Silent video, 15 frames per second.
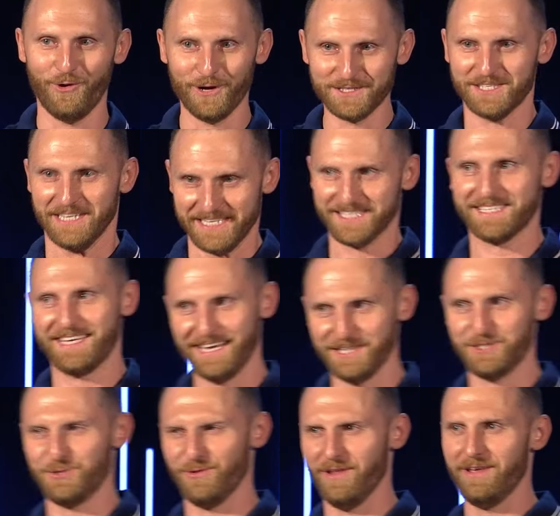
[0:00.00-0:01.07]
wants His
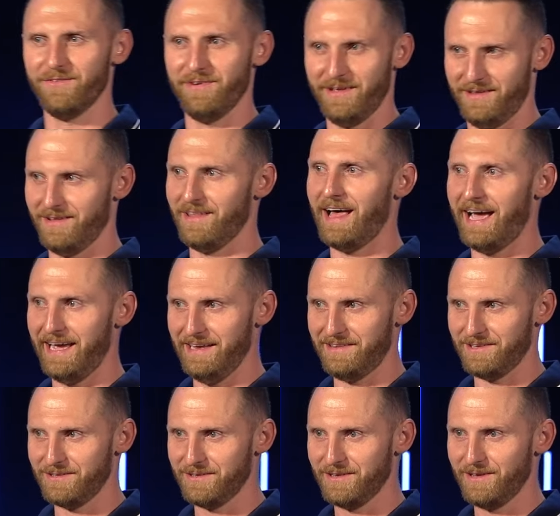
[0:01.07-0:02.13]
kid to live in the
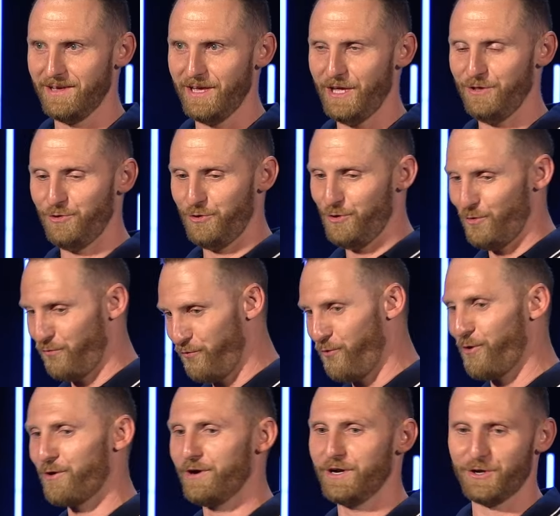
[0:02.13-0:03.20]
light. Either you're
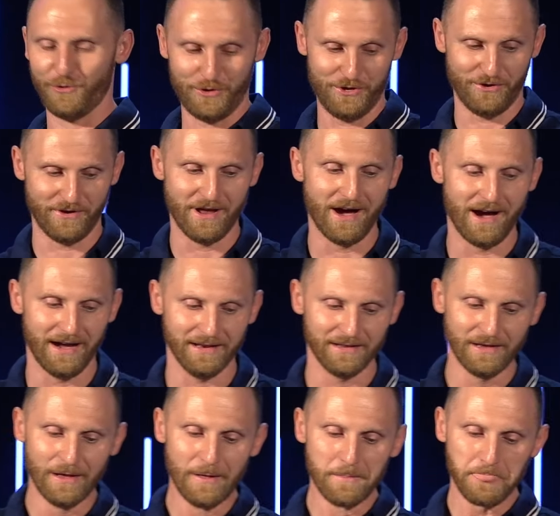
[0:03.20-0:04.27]
for it or you're not.
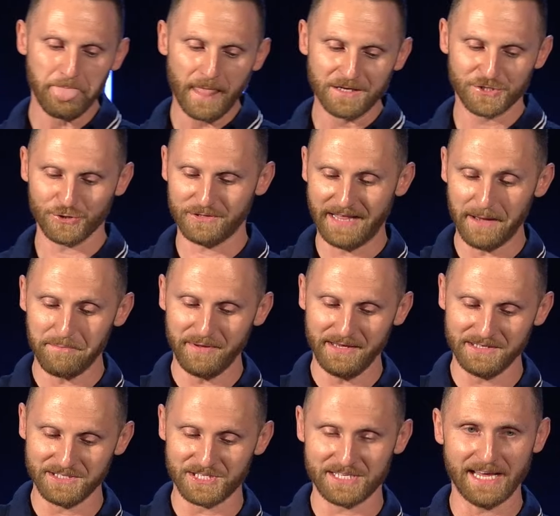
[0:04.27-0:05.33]
So that
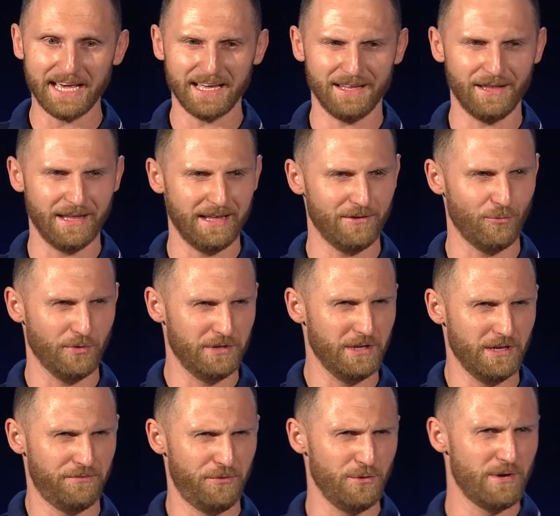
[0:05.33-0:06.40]
being said,
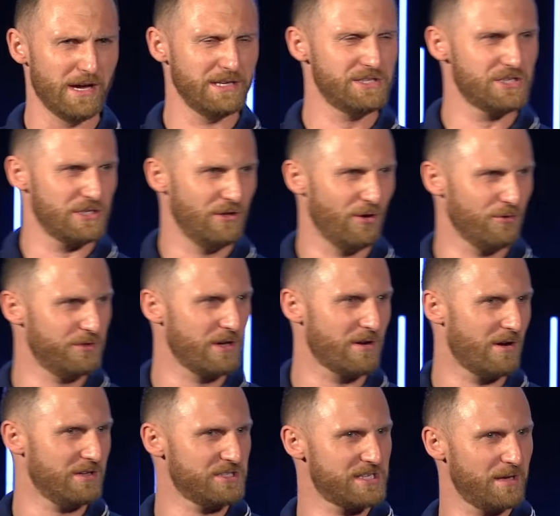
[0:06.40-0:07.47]
if you guys know the
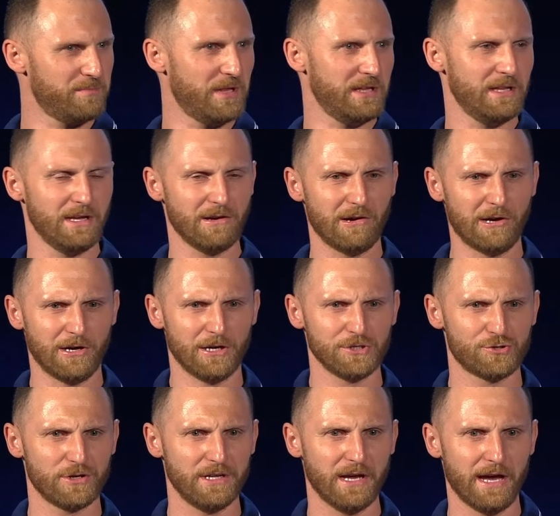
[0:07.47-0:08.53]
concept, I think
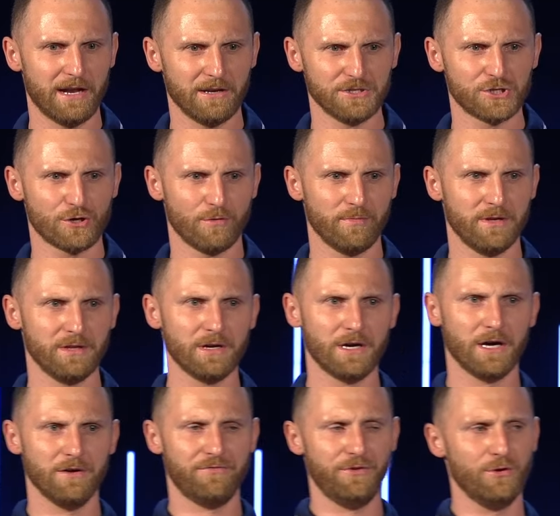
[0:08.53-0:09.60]
Andre had a sermon
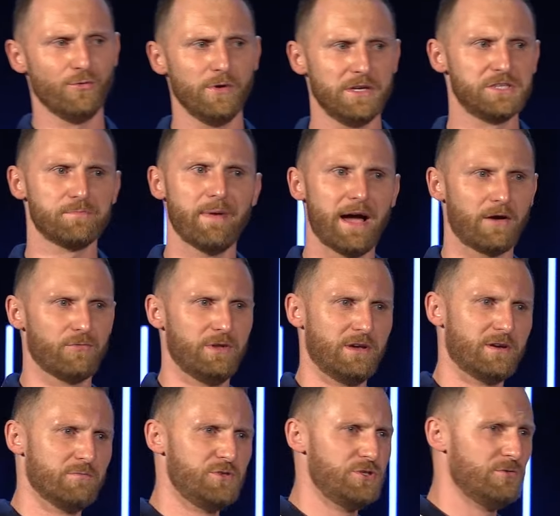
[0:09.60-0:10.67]
a few weeks back when
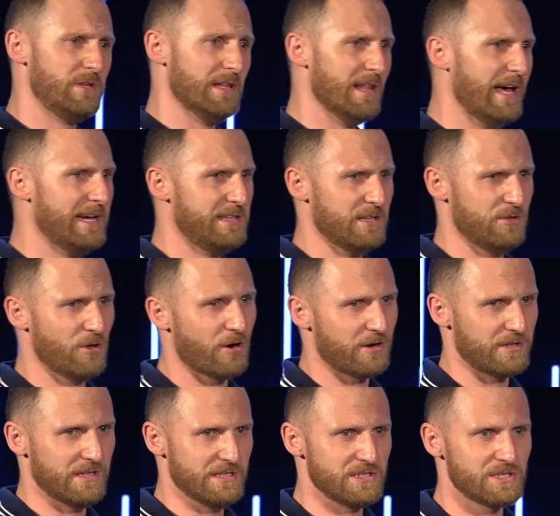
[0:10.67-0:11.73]
it comes to the light and
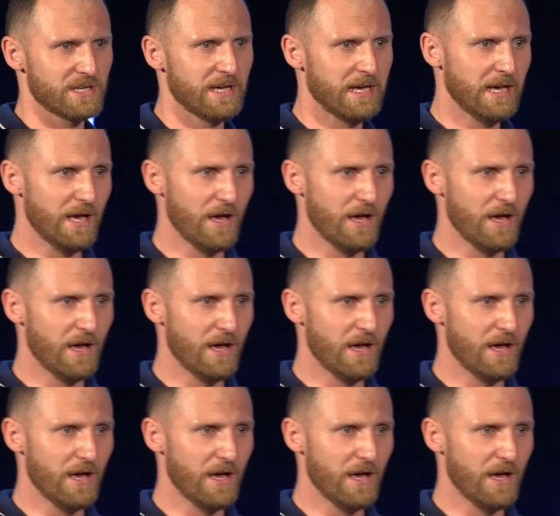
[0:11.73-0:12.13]
darkness.